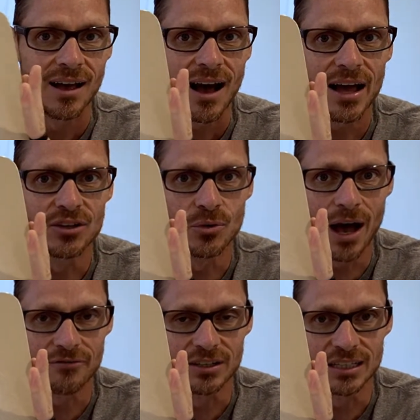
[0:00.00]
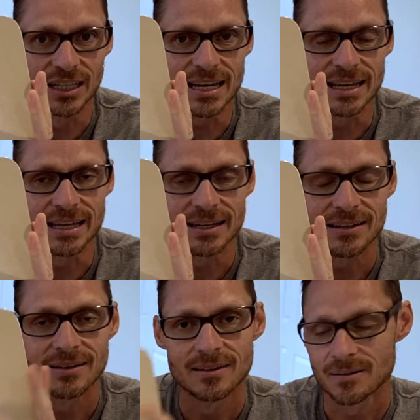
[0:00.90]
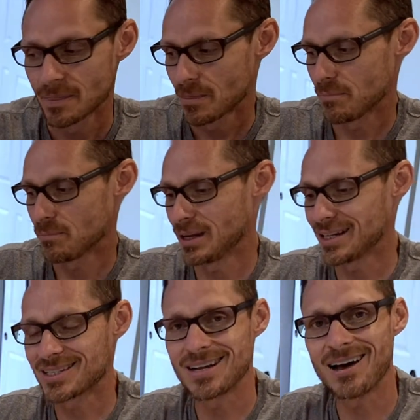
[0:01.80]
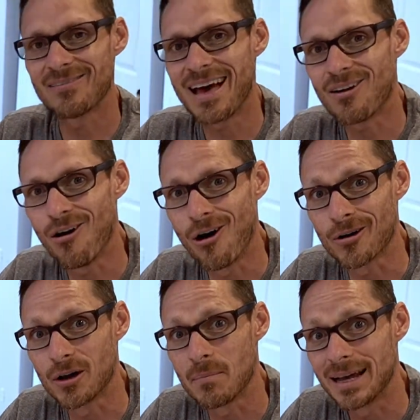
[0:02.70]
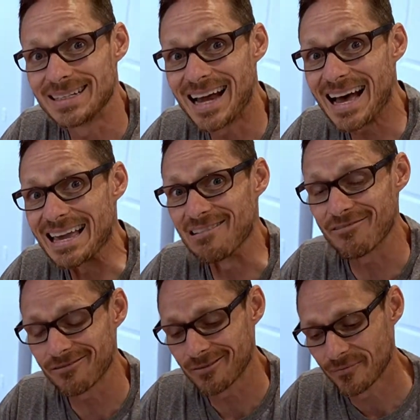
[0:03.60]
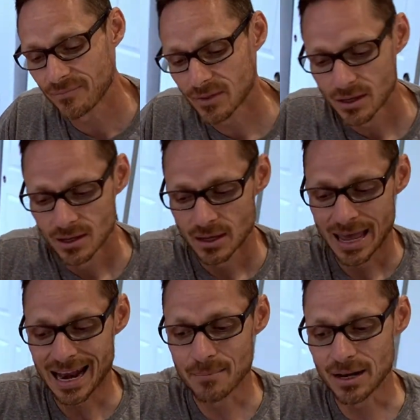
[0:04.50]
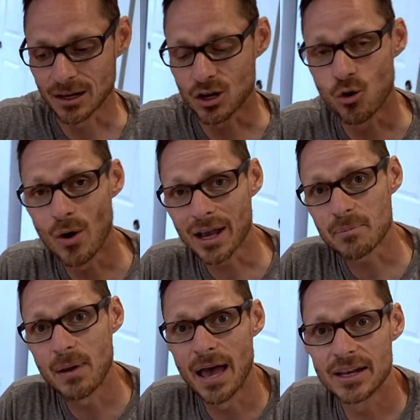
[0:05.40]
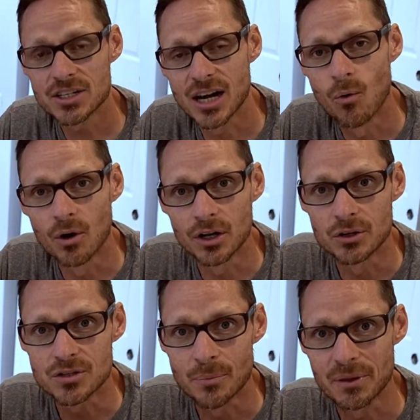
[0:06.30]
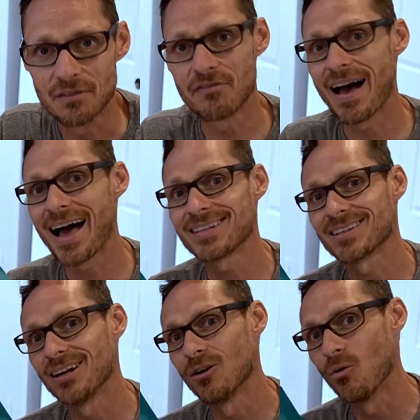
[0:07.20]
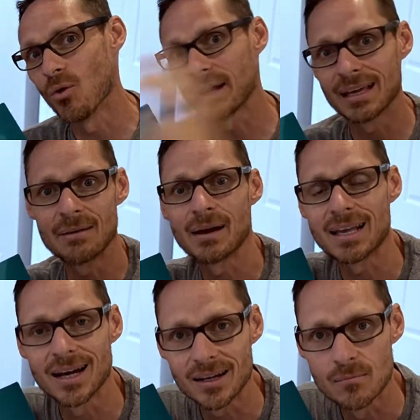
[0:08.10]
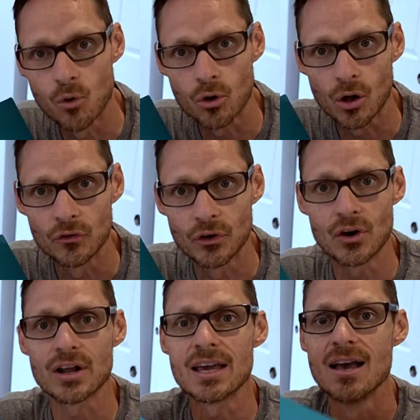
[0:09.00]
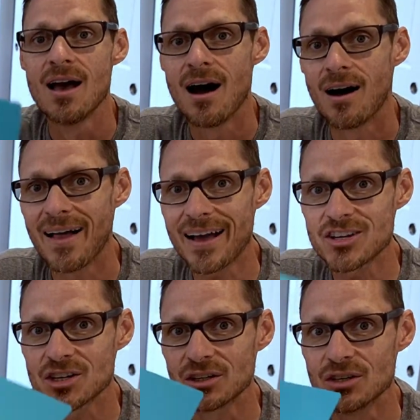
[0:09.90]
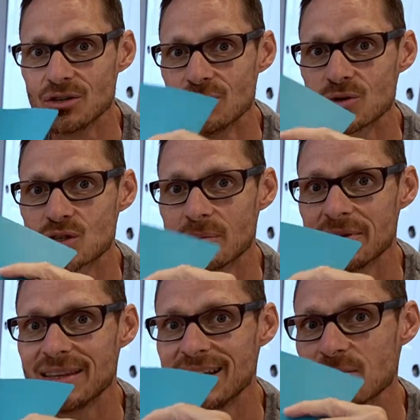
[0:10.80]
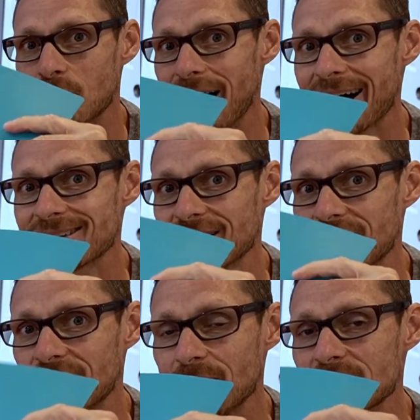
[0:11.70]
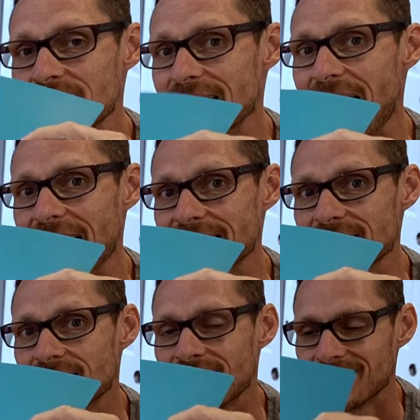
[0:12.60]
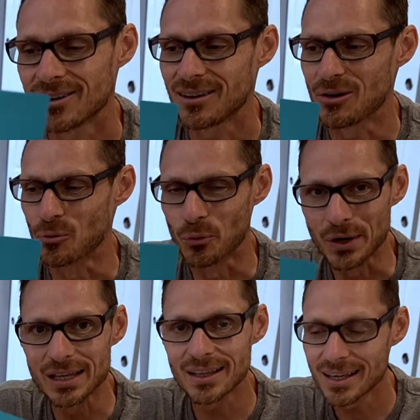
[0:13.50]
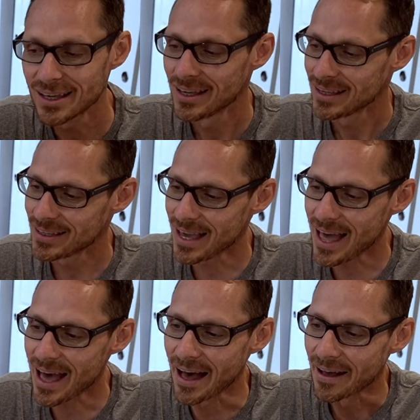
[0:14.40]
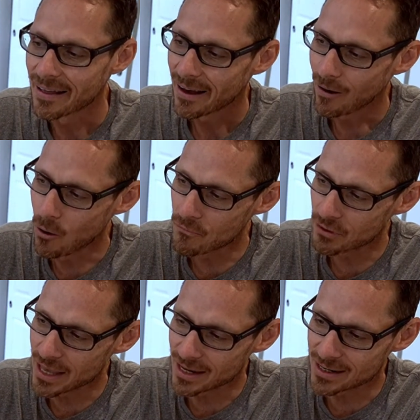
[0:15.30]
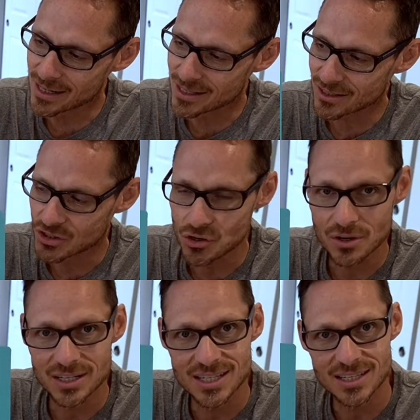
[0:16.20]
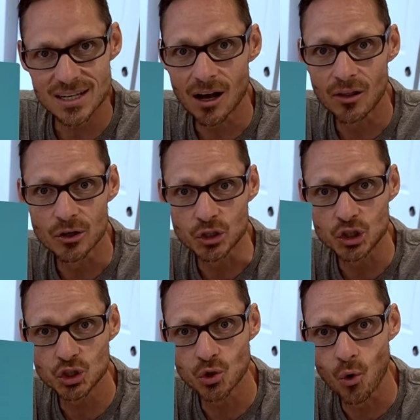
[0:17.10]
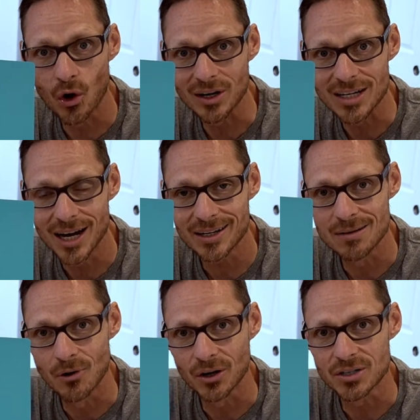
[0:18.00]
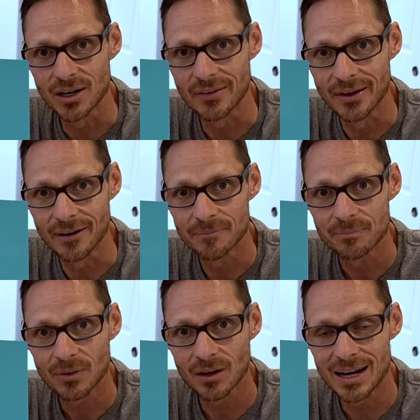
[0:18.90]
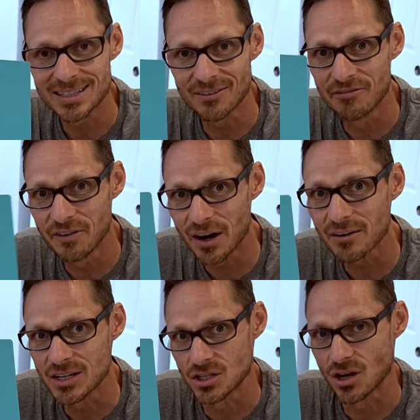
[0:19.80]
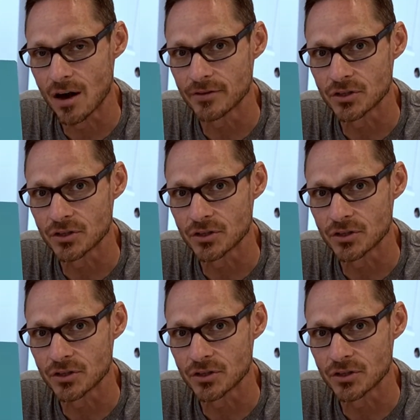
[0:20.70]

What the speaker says: I do have to clean it, but it's not that hard on my knife. And I'm in a quick pinch and I want to do something fast and I don't want to get my cutting board all dirty, I'll actually use some of these plastic flimsy guys. And you're like, really? Yeah. Hopefully at a distance you can see all those score and cutting marks on there. Right? It's a very soft